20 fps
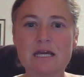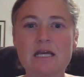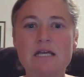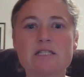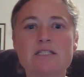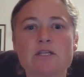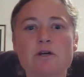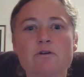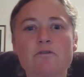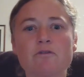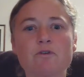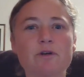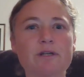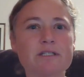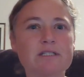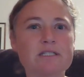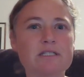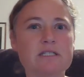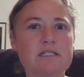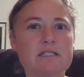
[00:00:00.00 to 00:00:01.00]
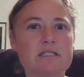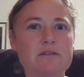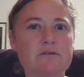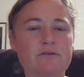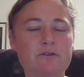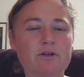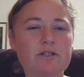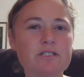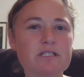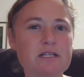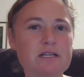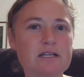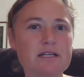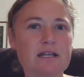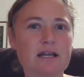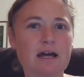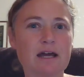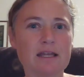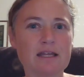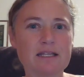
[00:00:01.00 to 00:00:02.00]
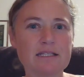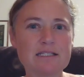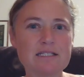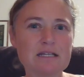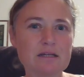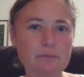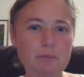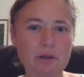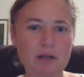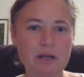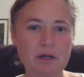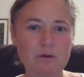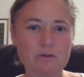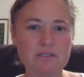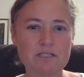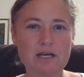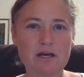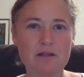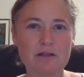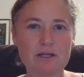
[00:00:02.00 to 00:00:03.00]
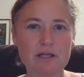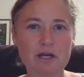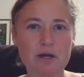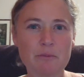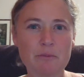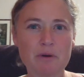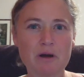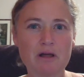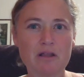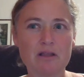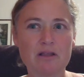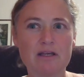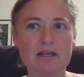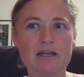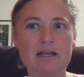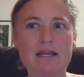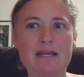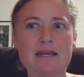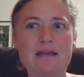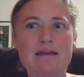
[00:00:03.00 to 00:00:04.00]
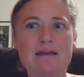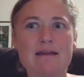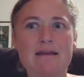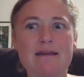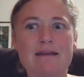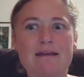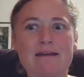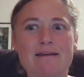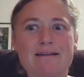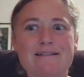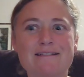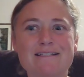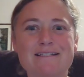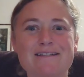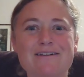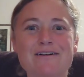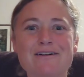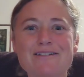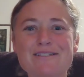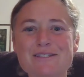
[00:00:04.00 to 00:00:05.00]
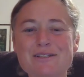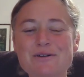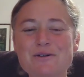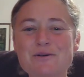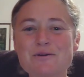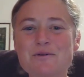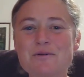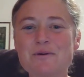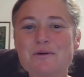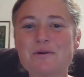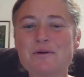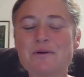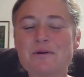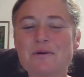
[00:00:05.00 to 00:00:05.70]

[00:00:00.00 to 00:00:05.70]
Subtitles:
So for instance, the first night I ended up at a hotel in Comala, and it also,